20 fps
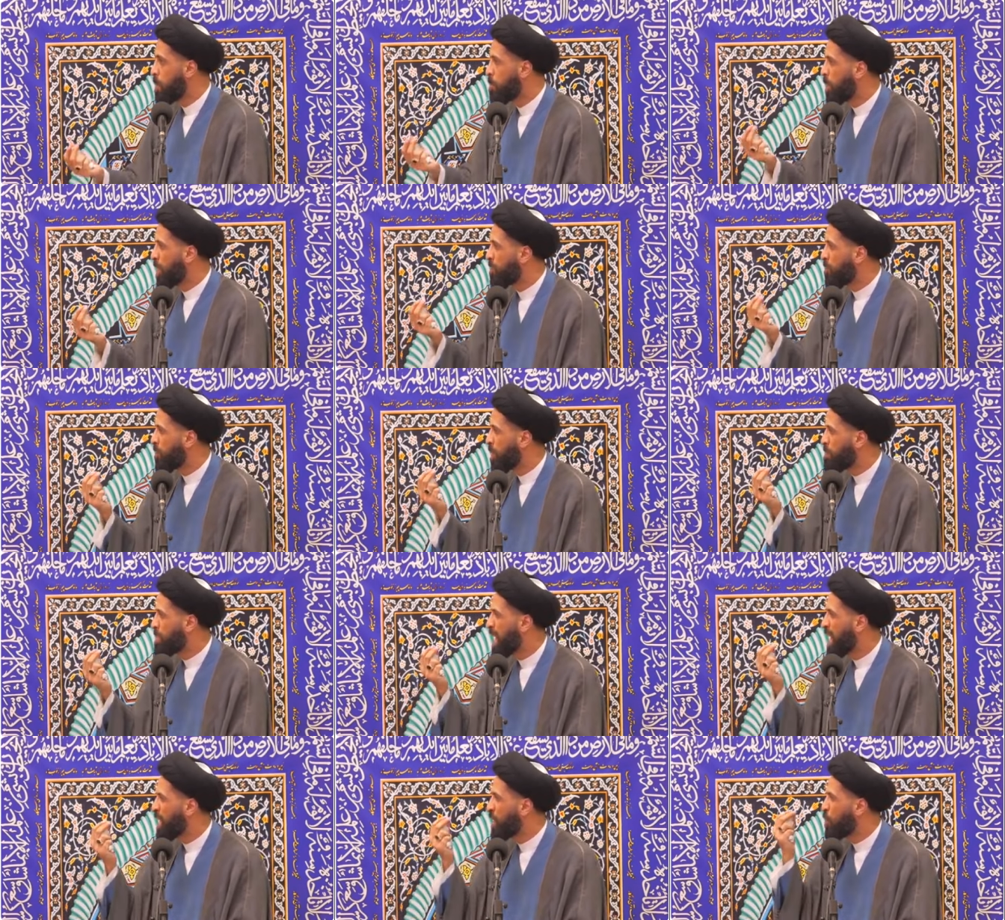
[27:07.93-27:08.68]
But
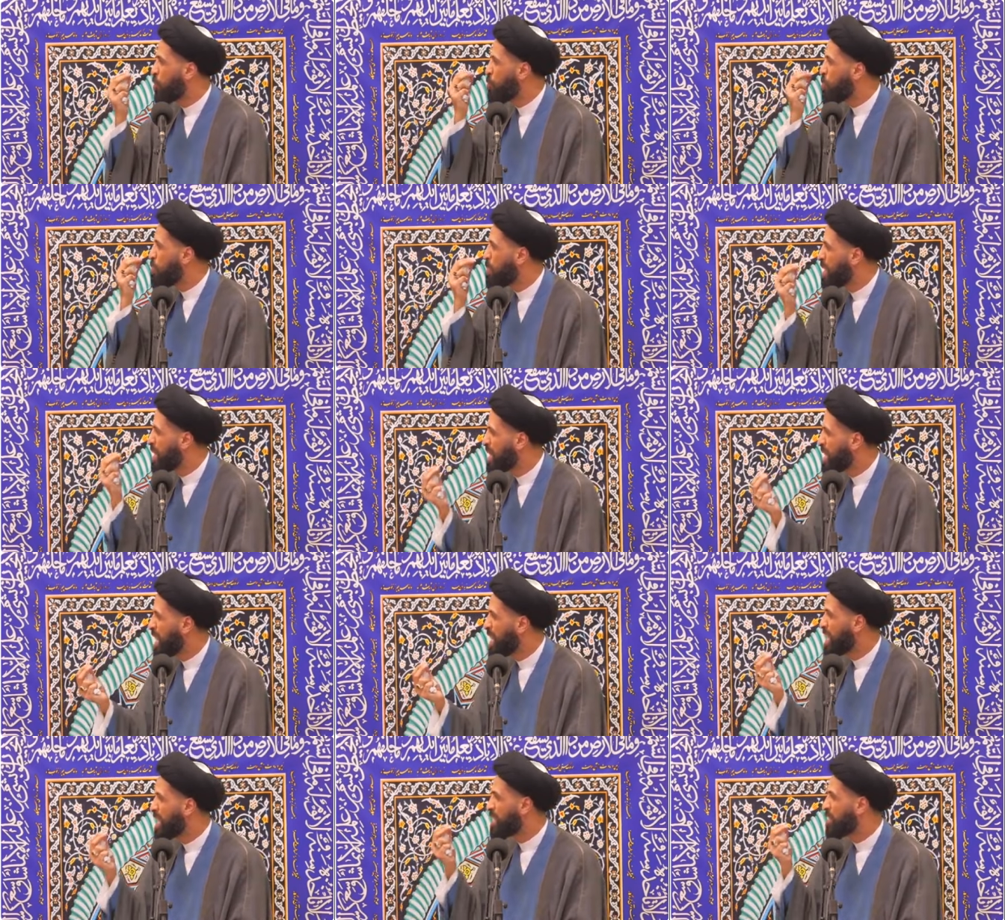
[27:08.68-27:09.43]
from that
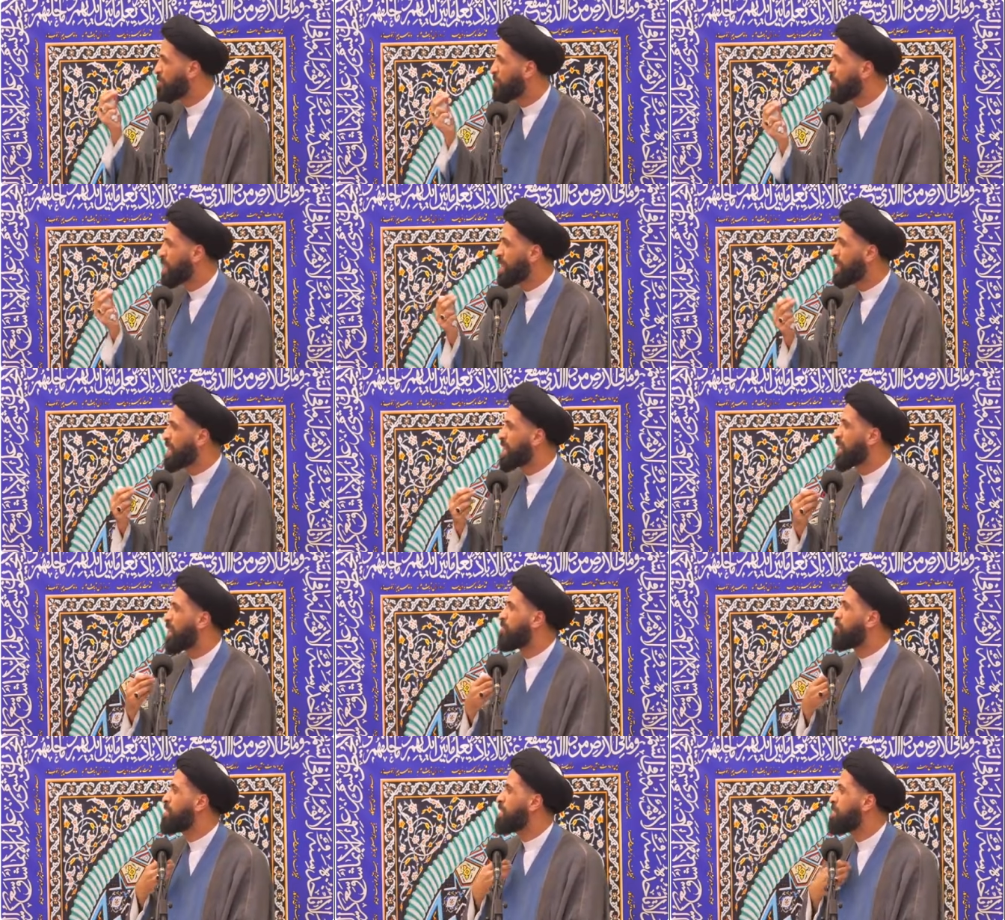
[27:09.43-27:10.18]
humiliating
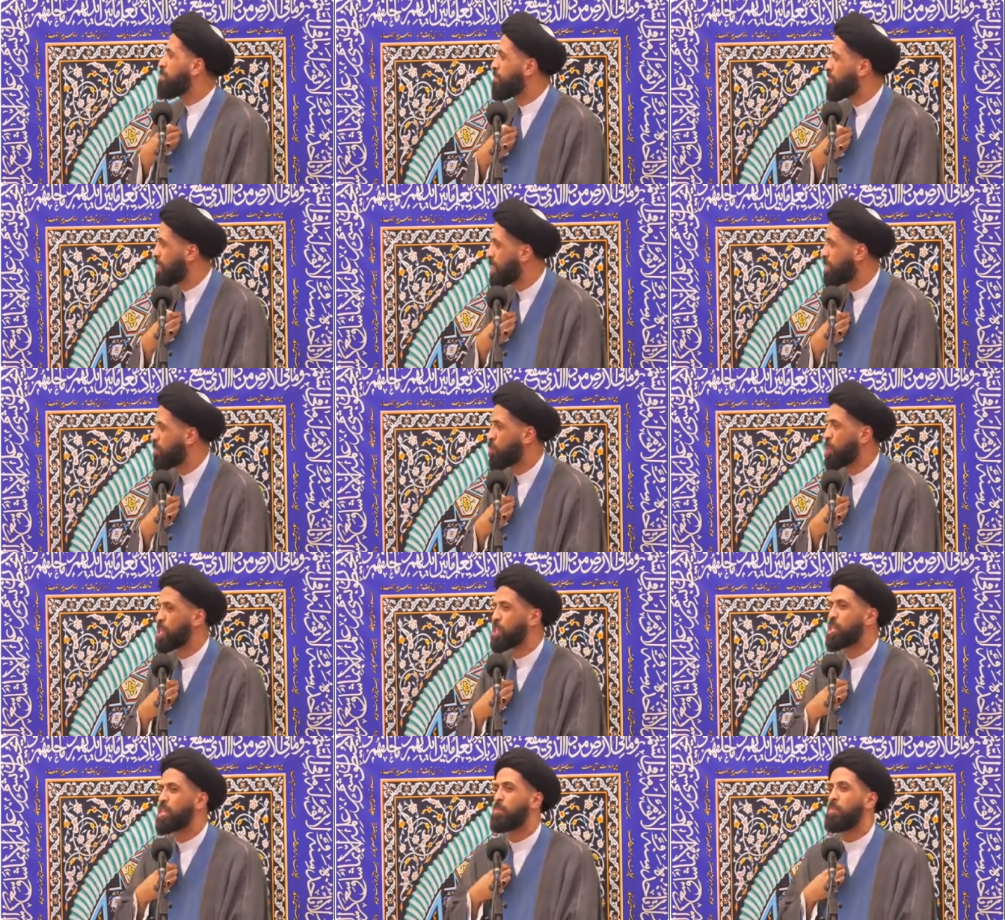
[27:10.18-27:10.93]
feeling of defeat
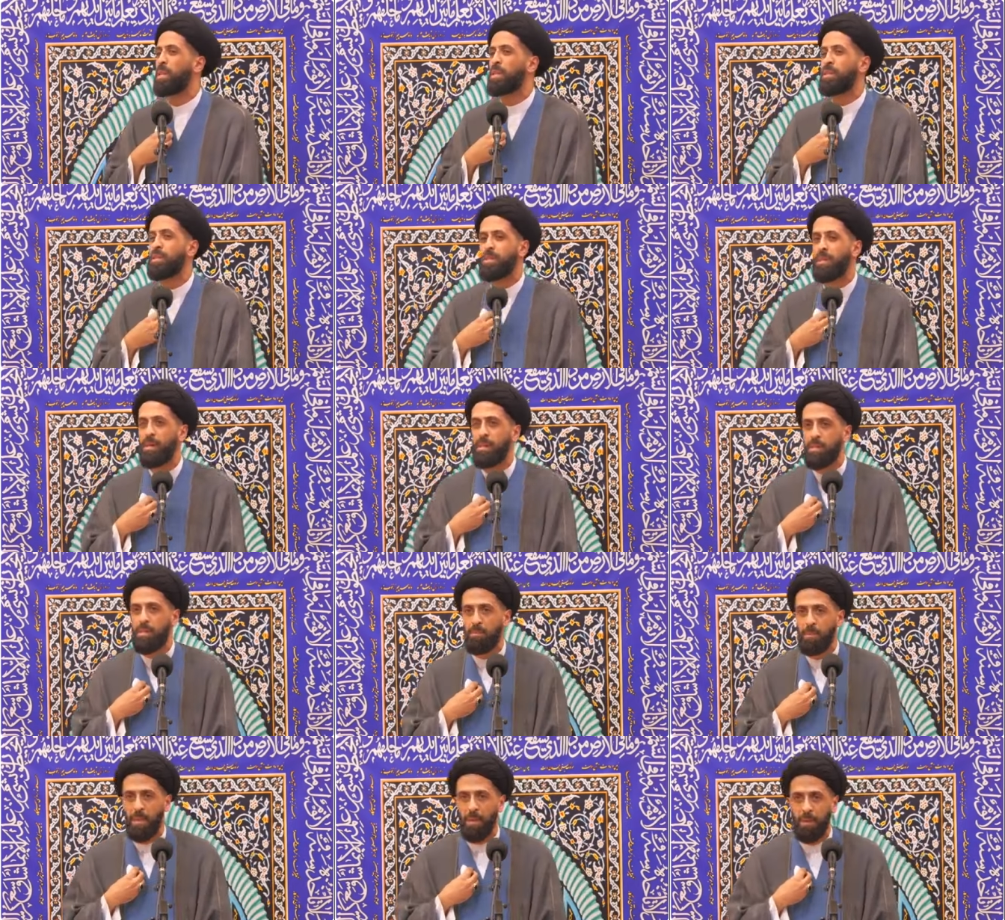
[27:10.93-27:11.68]
which
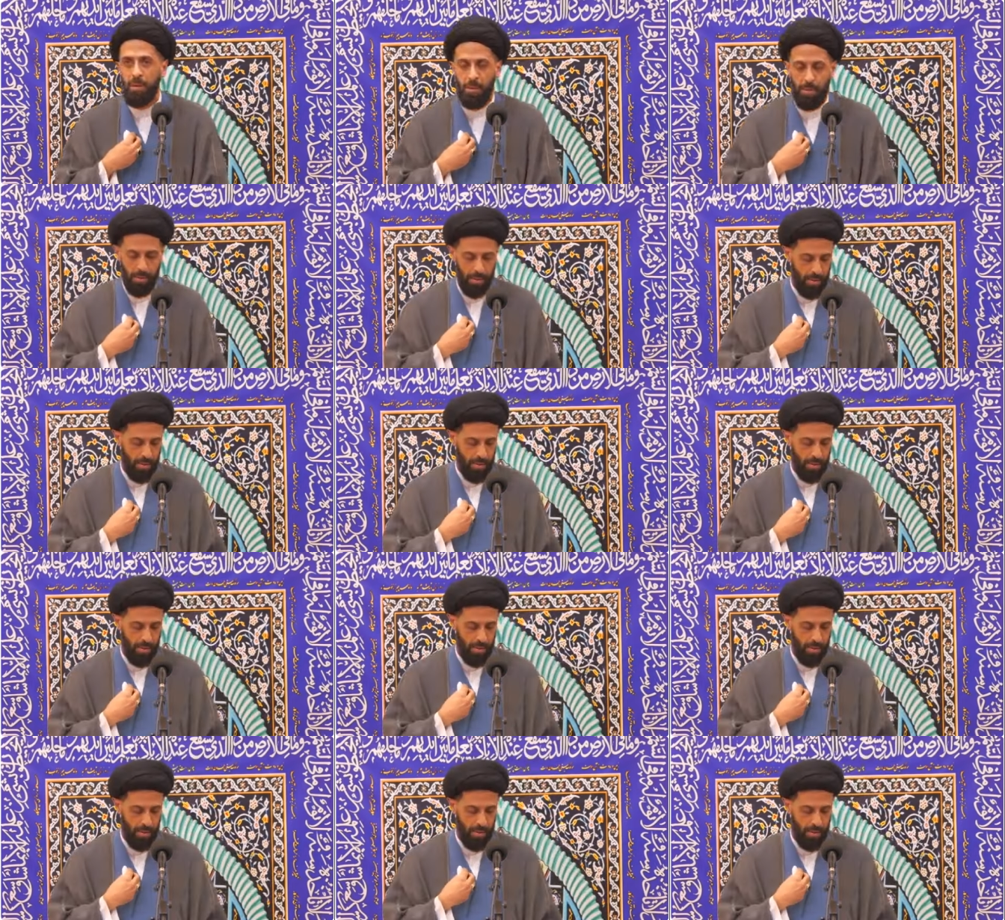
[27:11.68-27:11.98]
debilitates me,